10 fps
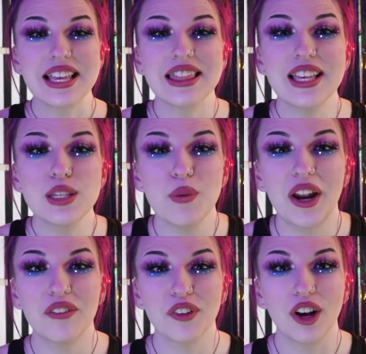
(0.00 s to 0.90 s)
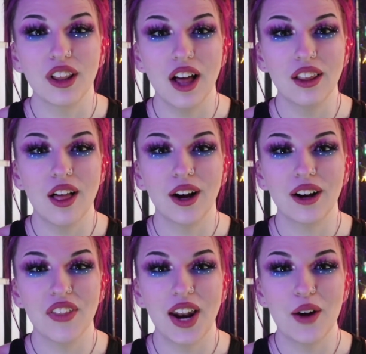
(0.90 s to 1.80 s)
this went on for a lot
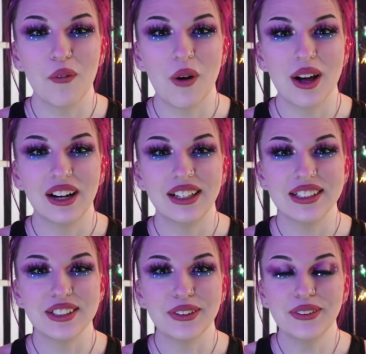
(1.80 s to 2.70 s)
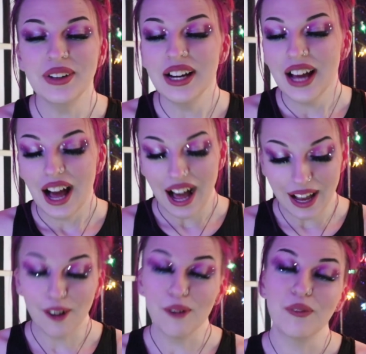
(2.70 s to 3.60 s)
longer than I wanted it to.
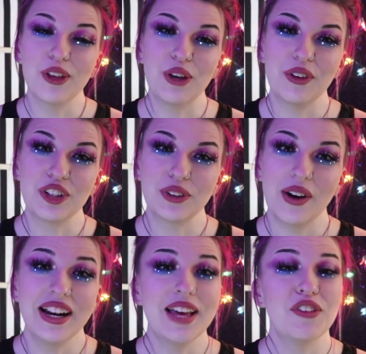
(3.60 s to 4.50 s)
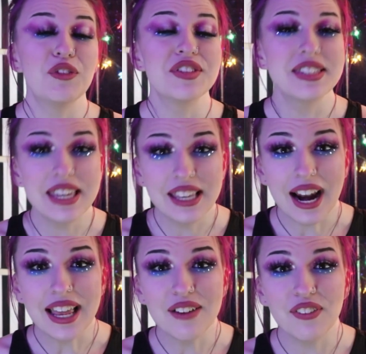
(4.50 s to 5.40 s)
I hope that you enjoyed. If you've seen
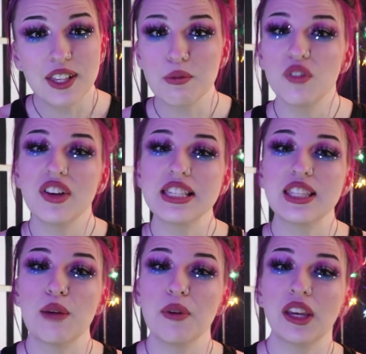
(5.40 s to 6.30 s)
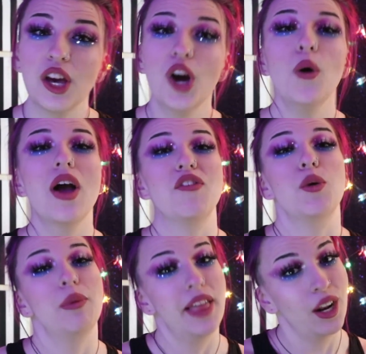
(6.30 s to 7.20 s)
any of these movies, let me know. If
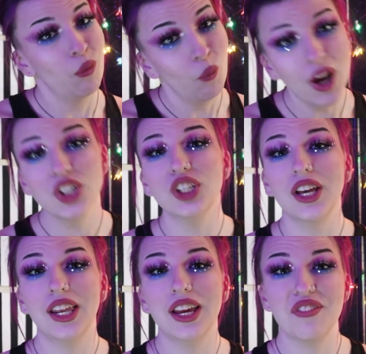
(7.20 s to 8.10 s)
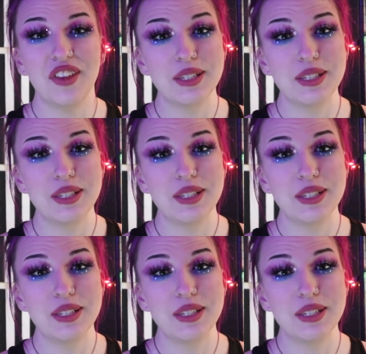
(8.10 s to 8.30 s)
you plan on watching any of these